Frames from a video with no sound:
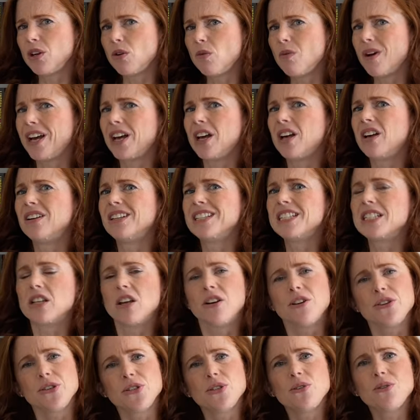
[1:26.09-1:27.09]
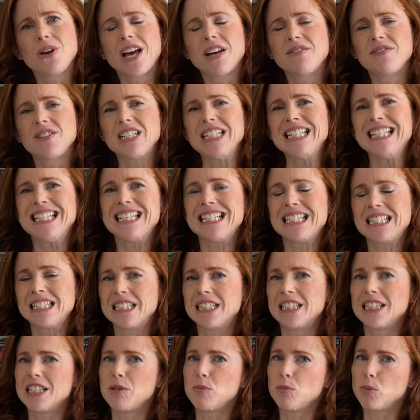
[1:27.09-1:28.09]
well as long as you have a
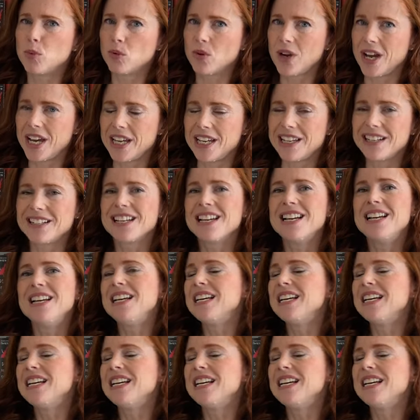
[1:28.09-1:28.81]
decently bright,